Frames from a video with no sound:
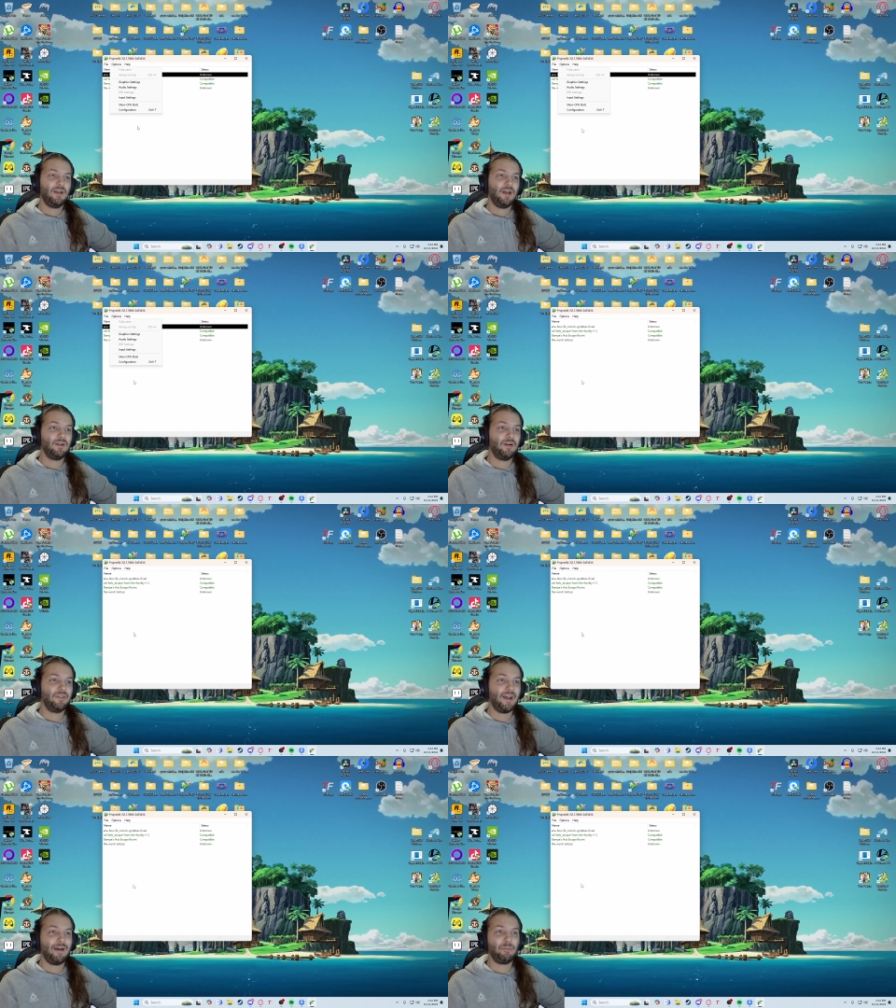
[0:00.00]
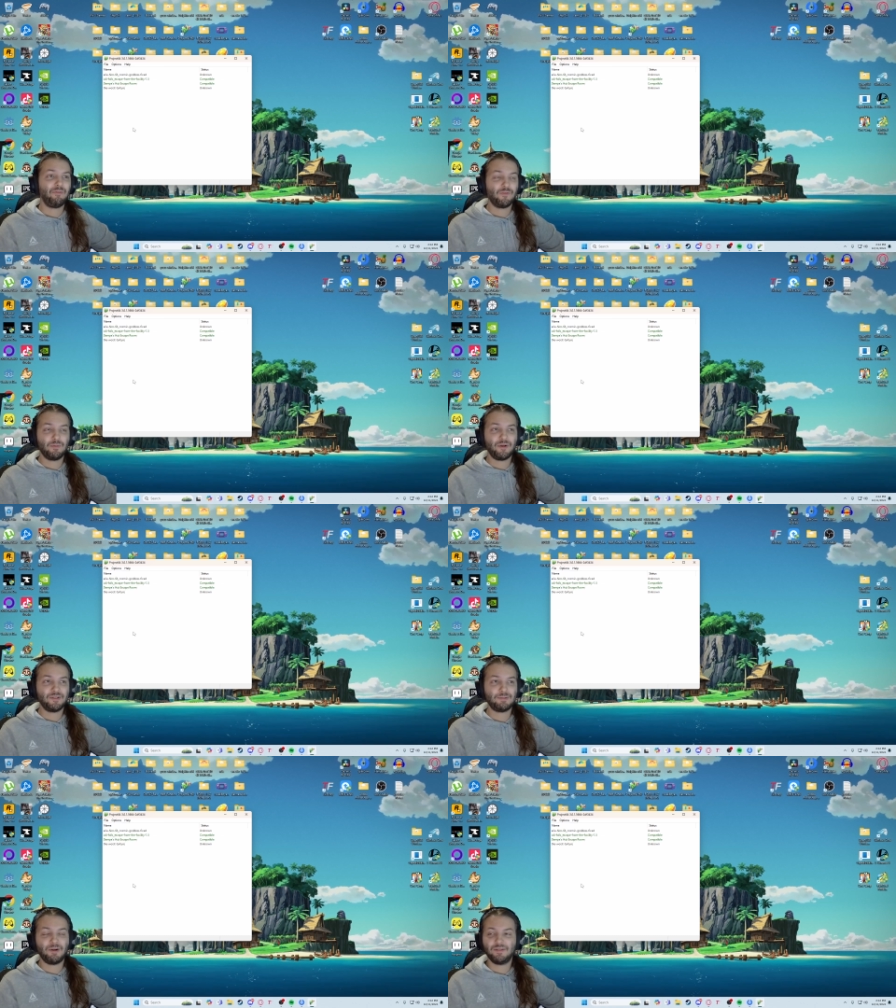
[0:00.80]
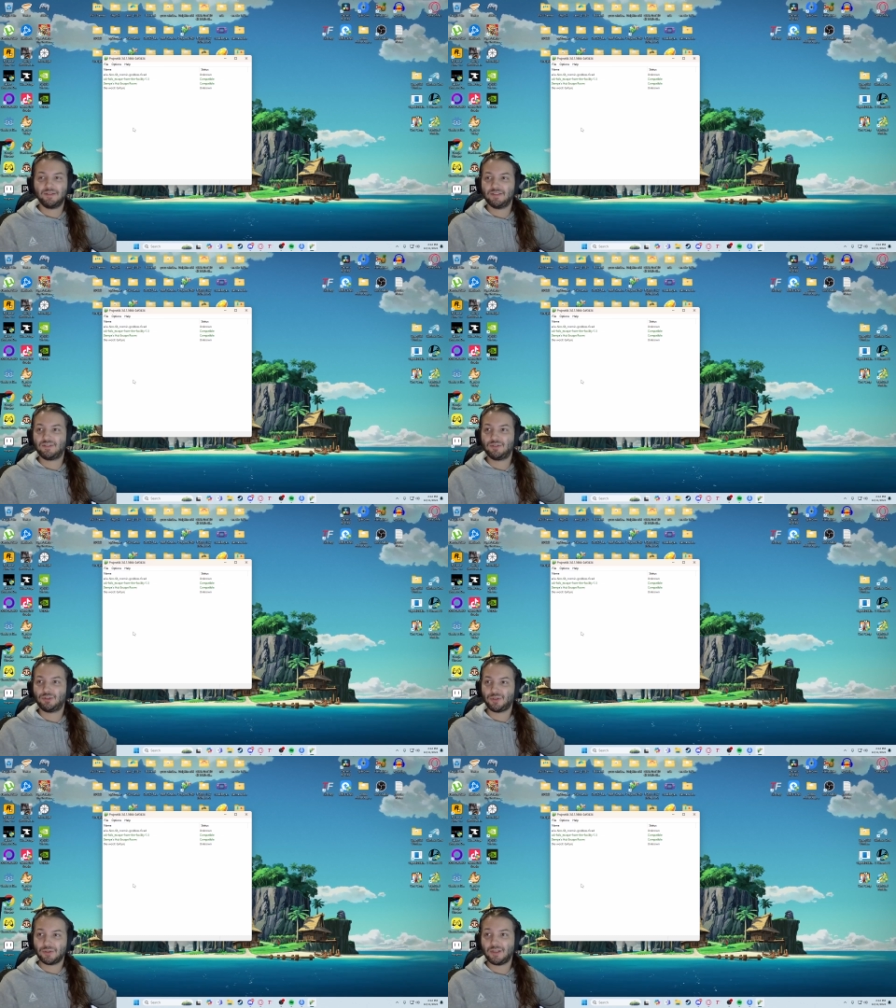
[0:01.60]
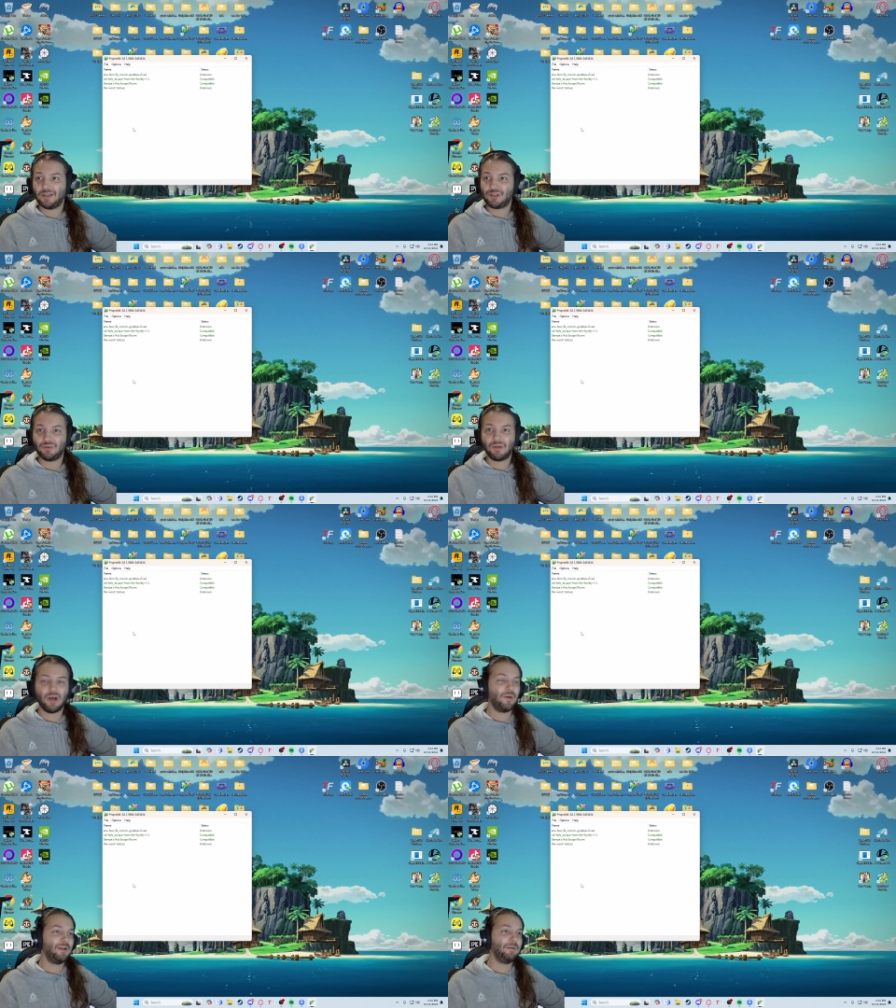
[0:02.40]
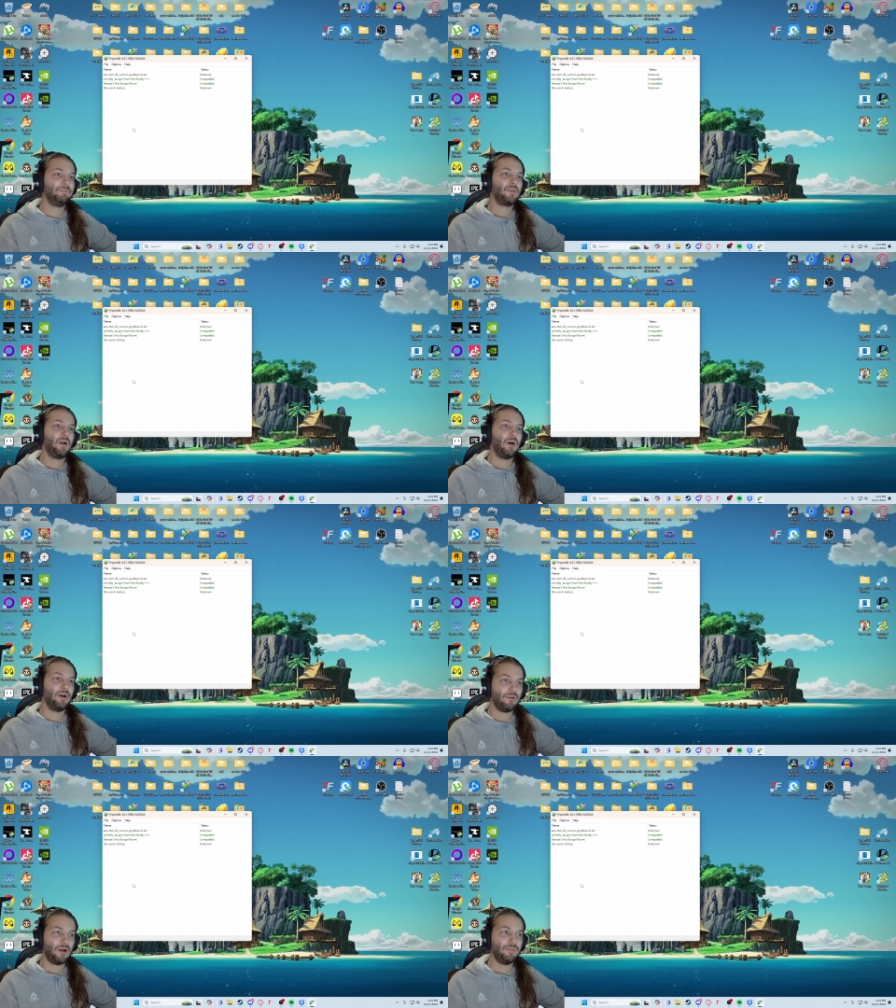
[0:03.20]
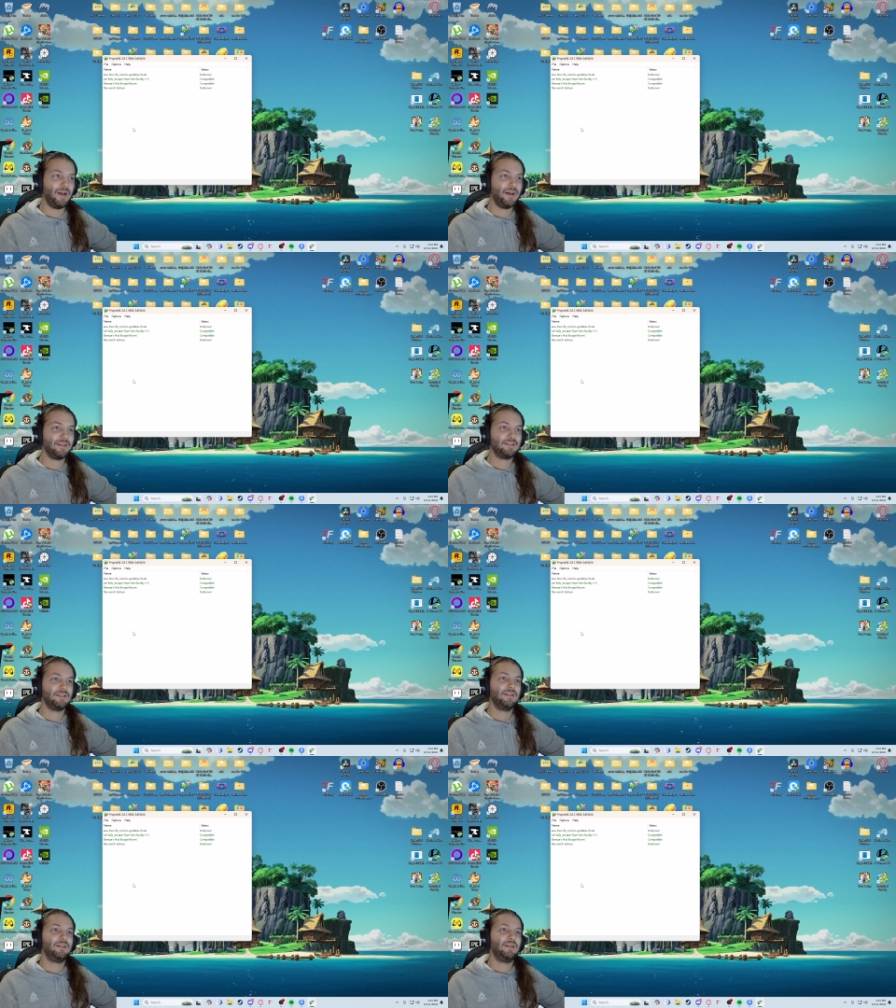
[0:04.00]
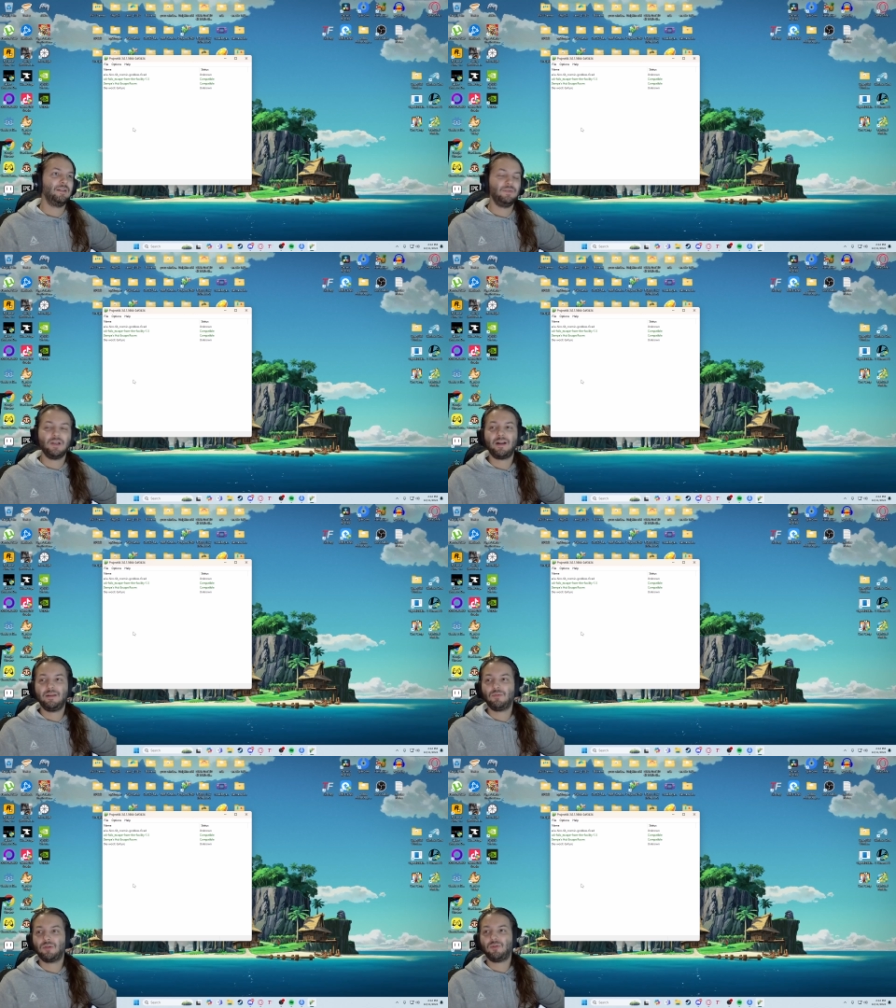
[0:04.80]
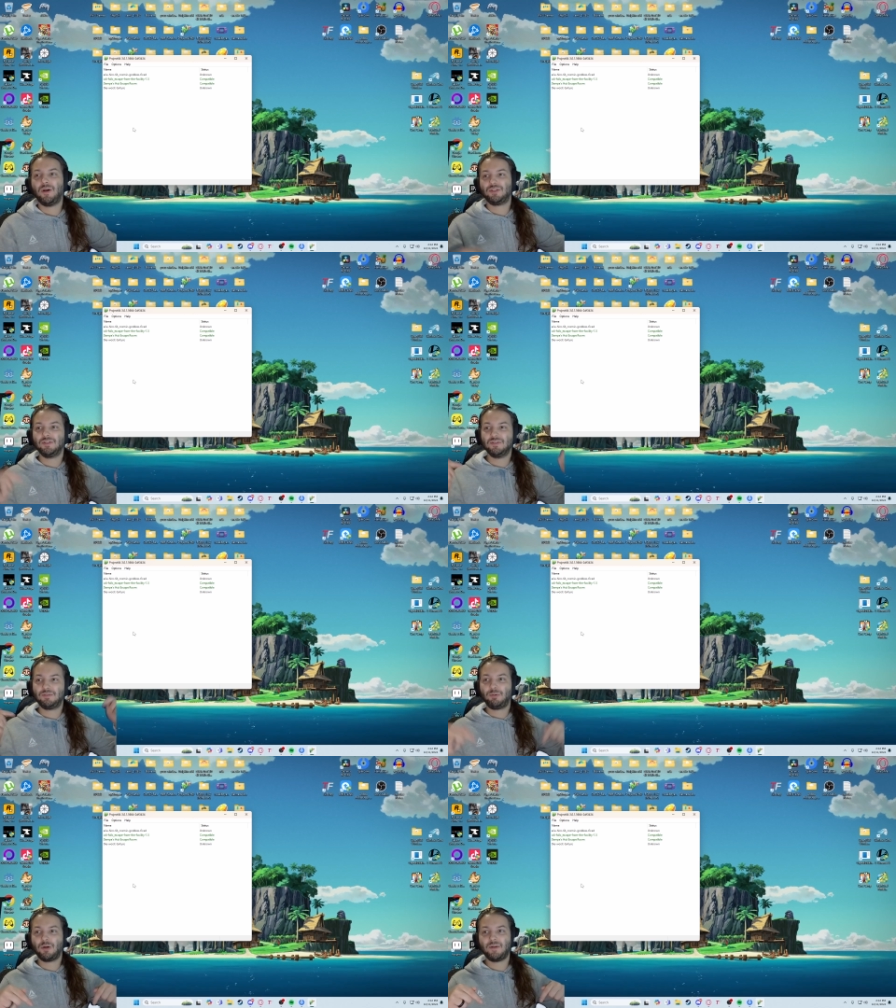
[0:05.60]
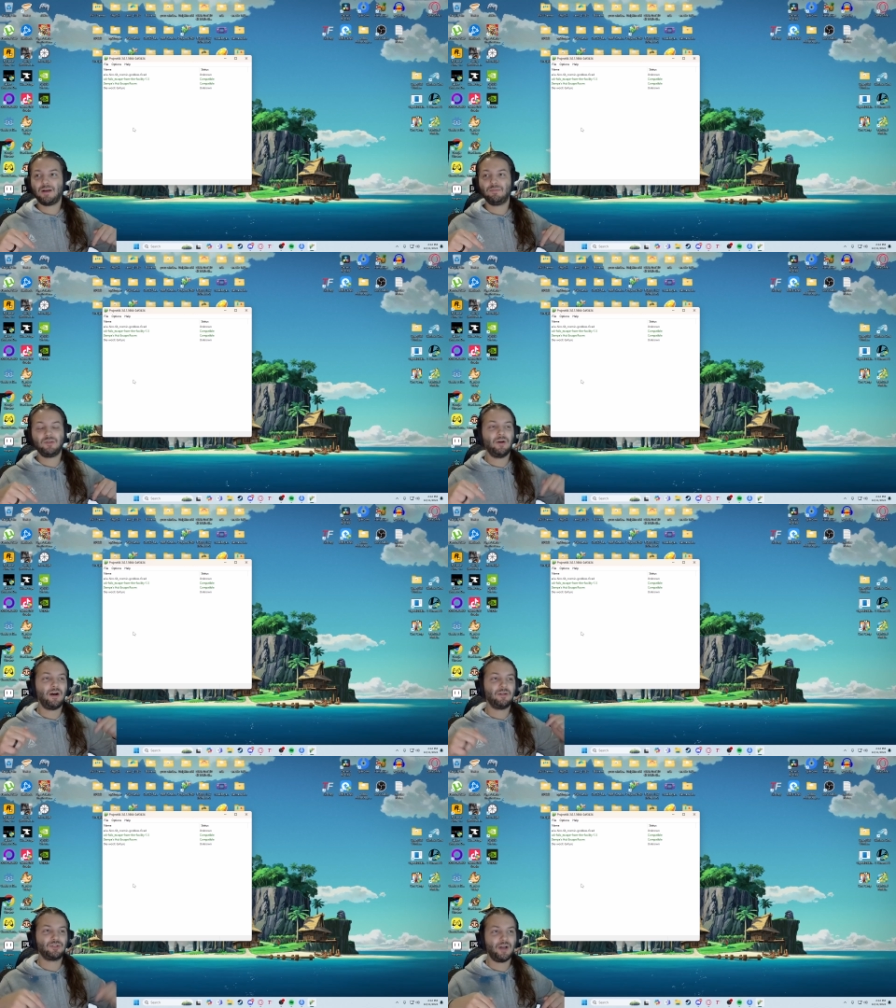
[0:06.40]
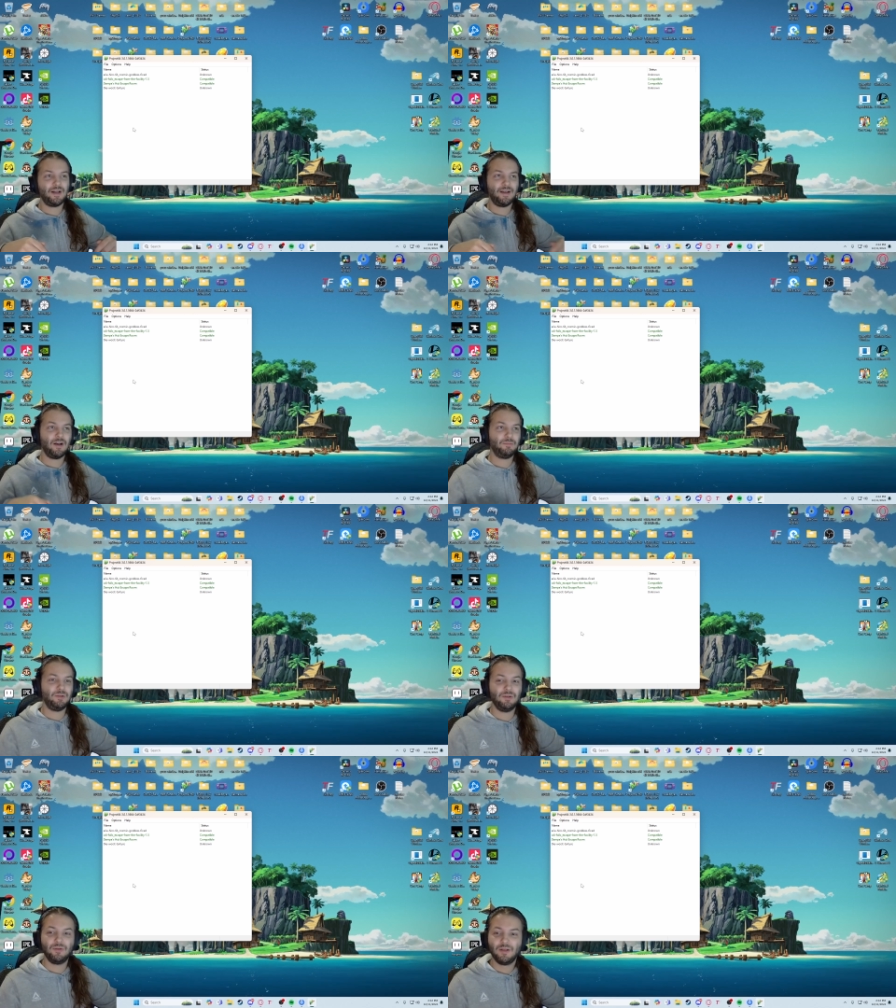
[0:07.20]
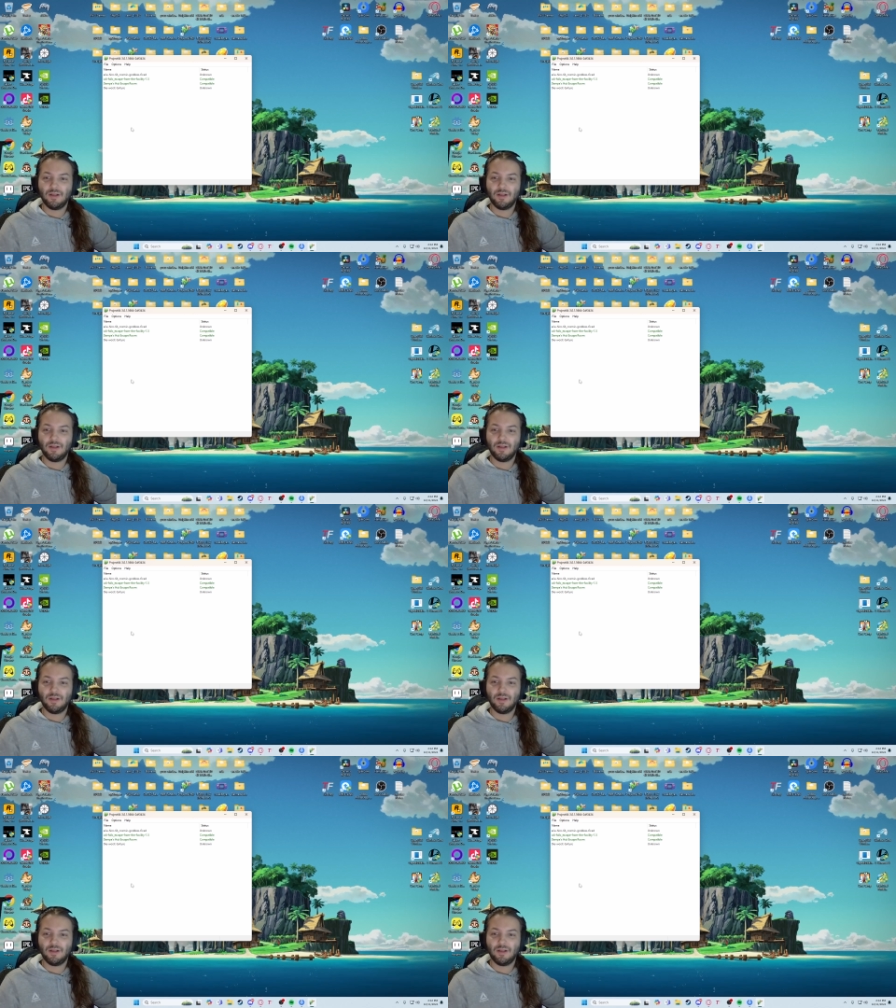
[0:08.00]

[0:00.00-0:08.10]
and all that. But for the most part, this should get you going on ROM hacks. If you got any more questions, put them down below. I'll try to help you.